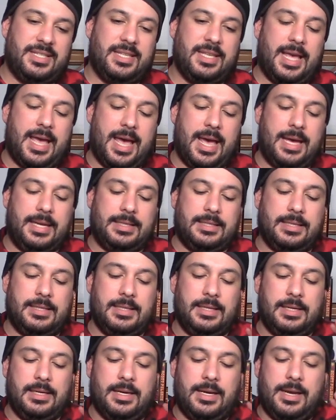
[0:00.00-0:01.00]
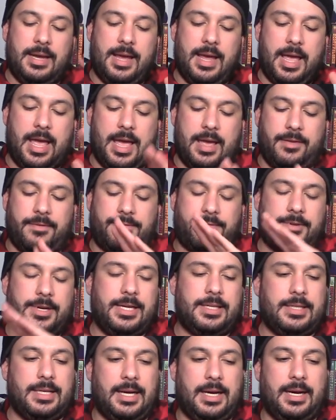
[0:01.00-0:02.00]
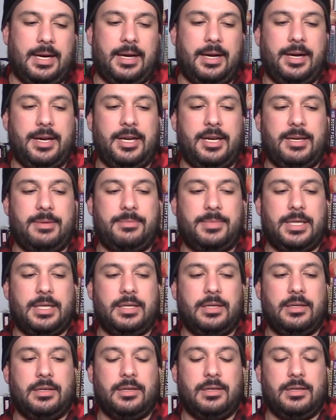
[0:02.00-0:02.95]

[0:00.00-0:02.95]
that every time